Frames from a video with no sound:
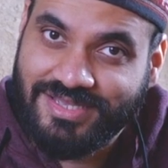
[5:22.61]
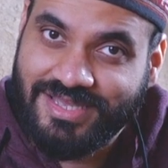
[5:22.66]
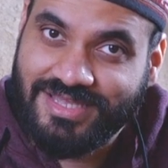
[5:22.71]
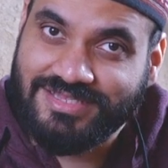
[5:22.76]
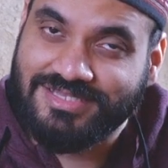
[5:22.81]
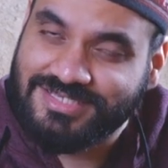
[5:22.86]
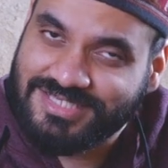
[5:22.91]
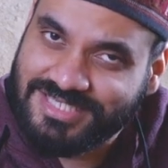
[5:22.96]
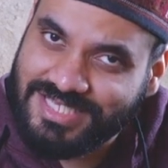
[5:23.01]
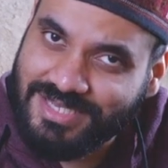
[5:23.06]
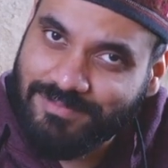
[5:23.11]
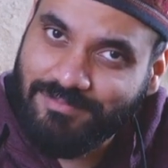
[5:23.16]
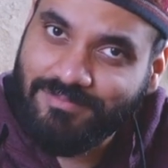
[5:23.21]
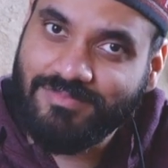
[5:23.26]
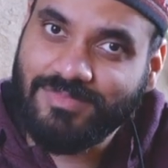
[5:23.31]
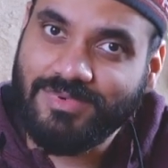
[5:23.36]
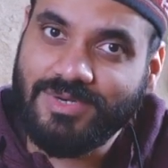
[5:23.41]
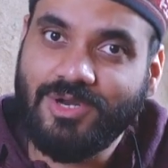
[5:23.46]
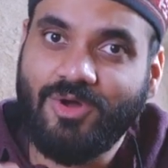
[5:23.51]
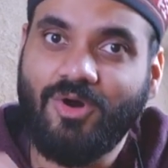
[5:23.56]
And the
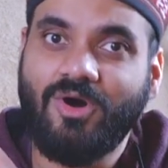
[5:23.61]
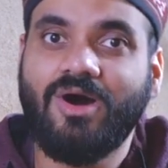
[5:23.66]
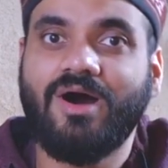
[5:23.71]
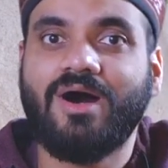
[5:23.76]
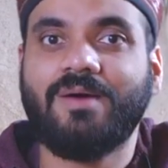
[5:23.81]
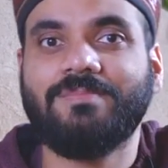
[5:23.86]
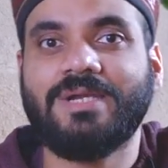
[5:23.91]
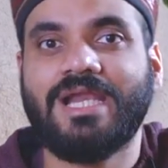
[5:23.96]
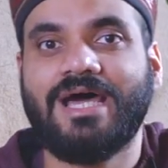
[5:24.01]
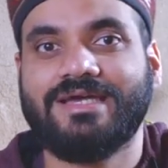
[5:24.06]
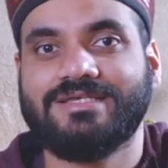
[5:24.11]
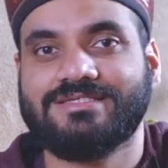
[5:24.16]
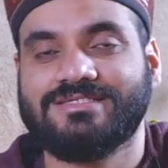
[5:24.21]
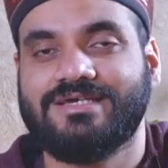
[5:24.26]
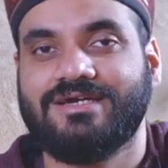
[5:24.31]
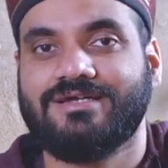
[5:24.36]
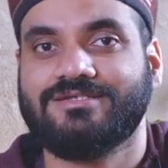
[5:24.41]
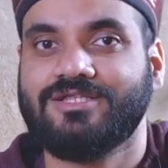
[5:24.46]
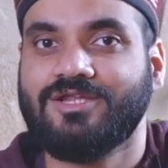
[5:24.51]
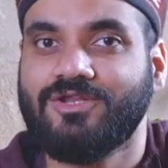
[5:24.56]
same law applies
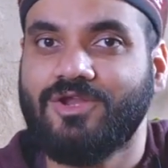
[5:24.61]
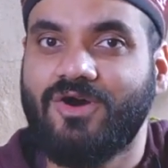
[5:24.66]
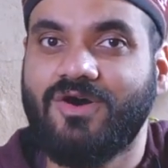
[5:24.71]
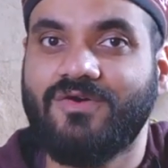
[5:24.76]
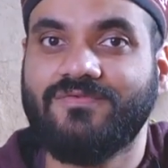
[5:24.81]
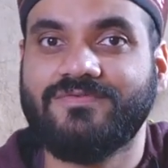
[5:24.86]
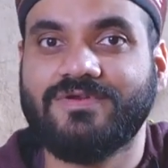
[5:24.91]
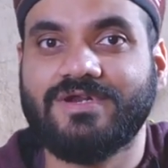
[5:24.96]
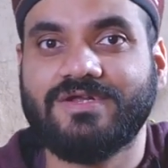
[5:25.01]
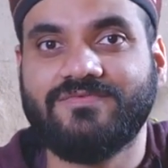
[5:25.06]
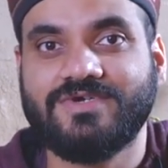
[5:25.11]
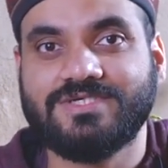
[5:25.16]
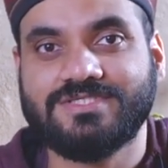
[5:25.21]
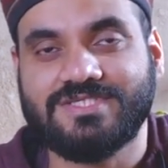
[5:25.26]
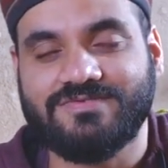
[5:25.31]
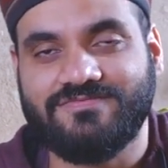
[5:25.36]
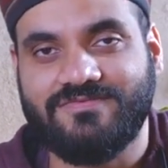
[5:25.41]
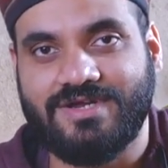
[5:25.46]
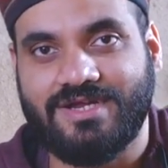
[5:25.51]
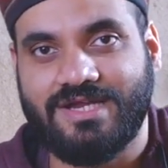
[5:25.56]
here, the law of
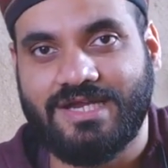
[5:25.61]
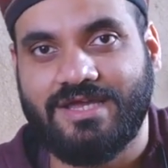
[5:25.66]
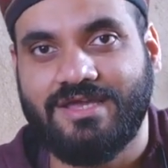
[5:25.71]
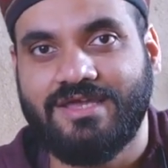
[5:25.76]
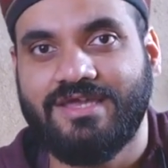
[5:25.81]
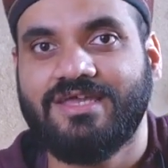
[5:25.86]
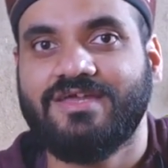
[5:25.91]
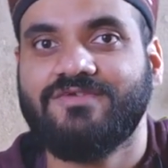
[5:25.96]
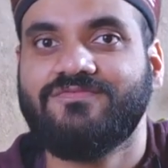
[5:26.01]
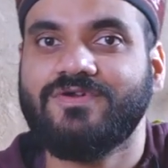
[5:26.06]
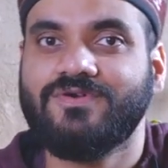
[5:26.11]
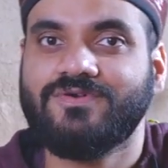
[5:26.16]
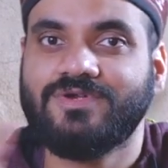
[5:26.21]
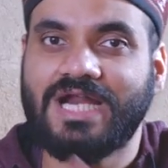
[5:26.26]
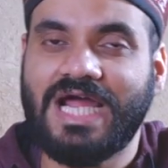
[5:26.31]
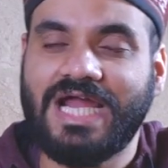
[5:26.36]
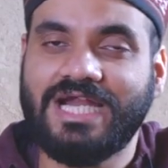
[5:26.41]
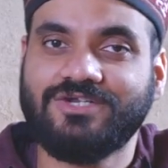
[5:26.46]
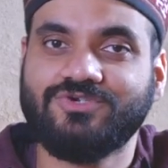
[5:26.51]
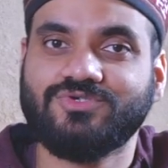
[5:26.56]
reverse effect. If you
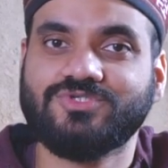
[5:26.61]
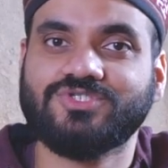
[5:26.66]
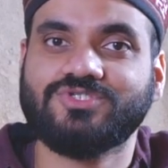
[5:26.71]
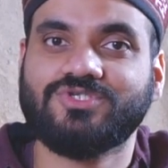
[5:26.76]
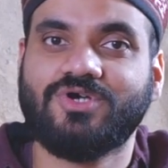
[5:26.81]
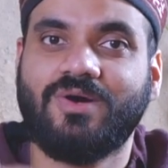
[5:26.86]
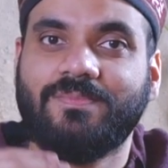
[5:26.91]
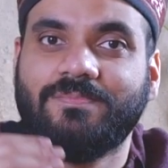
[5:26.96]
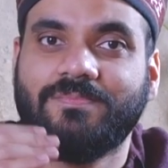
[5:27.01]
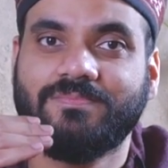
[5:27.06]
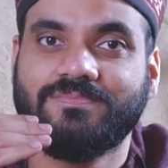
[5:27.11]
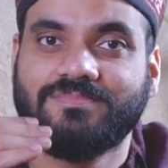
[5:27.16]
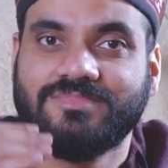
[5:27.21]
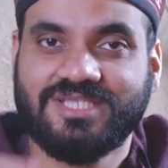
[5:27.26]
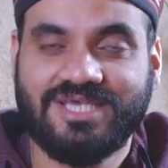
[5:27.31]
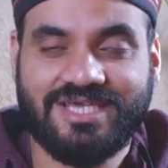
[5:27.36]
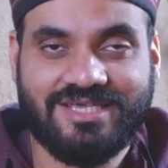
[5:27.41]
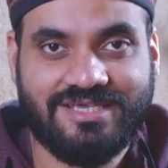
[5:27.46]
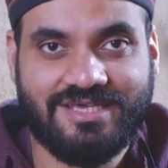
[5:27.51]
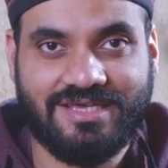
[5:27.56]
try to stop
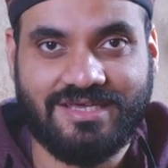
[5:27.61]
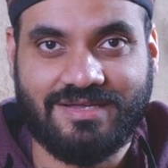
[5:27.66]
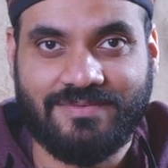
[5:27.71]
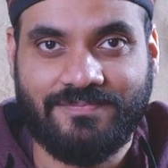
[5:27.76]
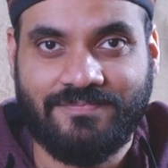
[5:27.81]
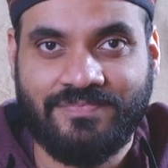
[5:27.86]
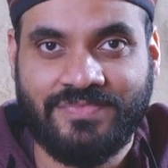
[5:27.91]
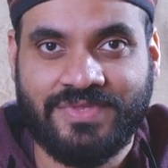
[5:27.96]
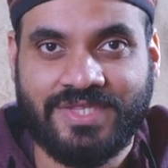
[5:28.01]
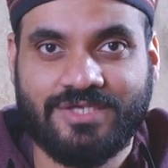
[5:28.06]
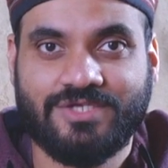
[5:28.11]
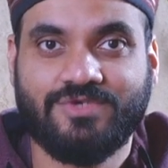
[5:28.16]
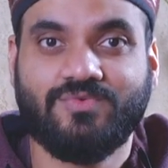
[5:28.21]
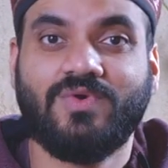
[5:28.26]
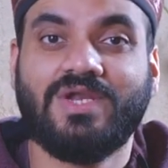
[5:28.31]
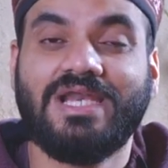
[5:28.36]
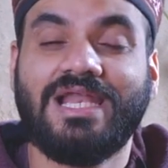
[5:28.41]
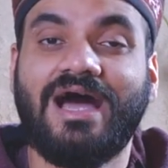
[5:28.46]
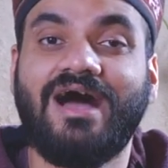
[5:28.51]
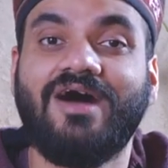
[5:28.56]
thinking, you
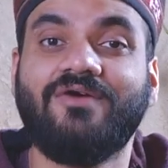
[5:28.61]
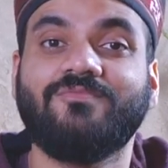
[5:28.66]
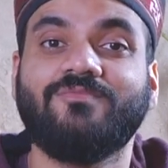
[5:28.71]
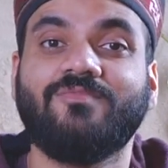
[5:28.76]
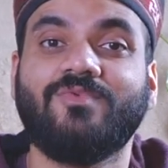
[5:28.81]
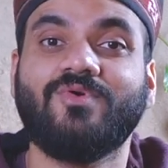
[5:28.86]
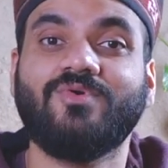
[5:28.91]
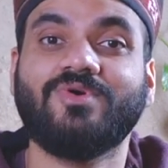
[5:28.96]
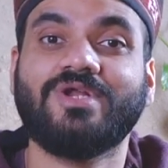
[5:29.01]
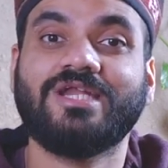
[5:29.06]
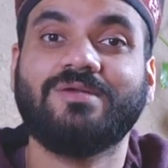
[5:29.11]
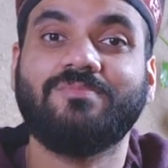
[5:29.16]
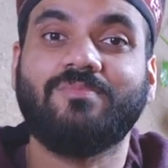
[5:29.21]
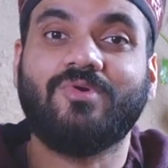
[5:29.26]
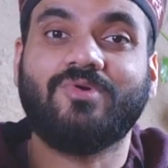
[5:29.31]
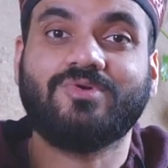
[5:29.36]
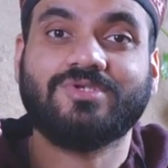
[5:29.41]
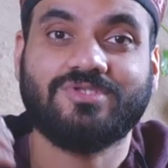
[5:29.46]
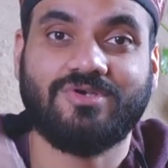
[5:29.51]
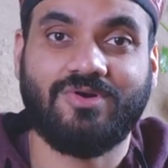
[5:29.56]
will have more and
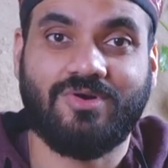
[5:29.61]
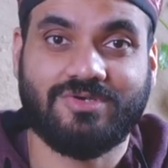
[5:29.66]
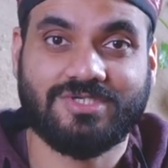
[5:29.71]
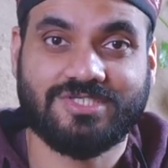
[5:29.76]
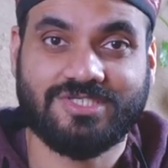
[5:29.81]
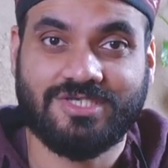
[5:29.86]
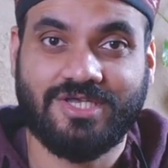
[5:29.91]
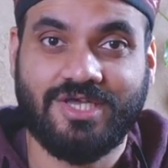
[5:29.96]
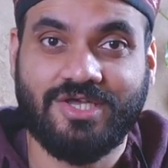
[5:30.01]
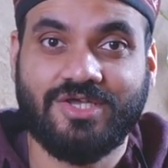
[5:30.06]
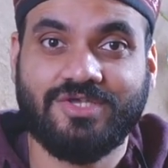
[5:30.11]
more thoughts.